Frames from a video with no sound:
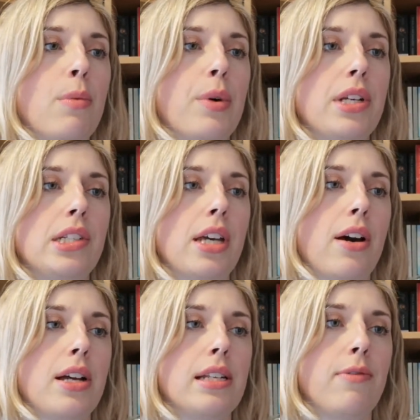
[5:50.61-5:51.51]
What is she
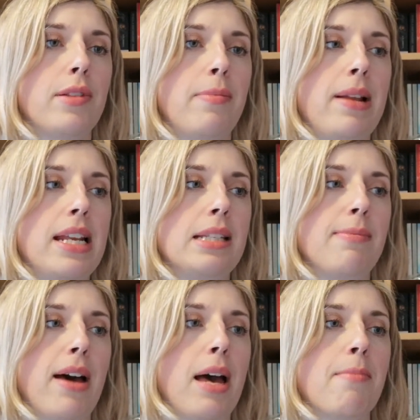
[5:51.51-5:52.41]
hiding from the police
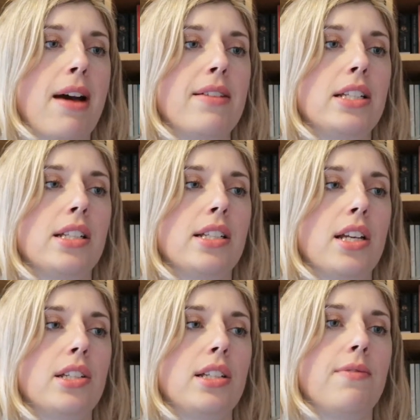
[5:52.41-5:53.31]
about her marriage, and
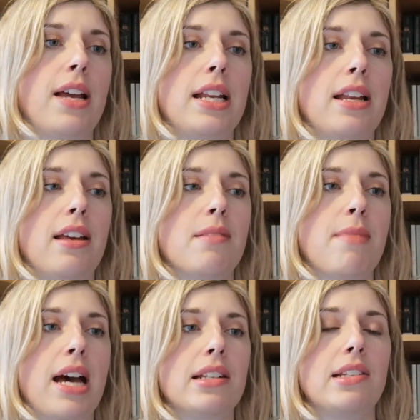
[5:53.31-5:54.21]
does she really know the
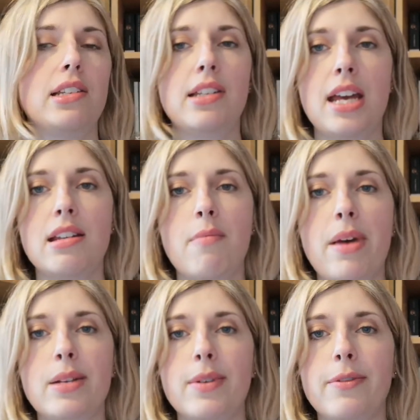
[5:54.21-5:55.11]
man she shared her
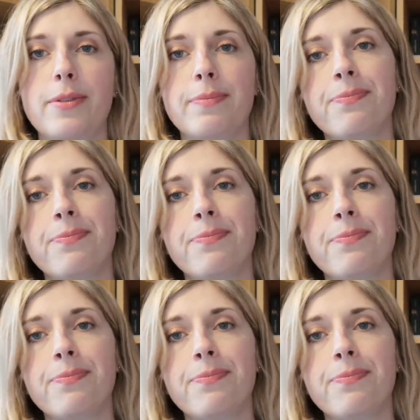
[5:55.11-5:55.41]
bed with?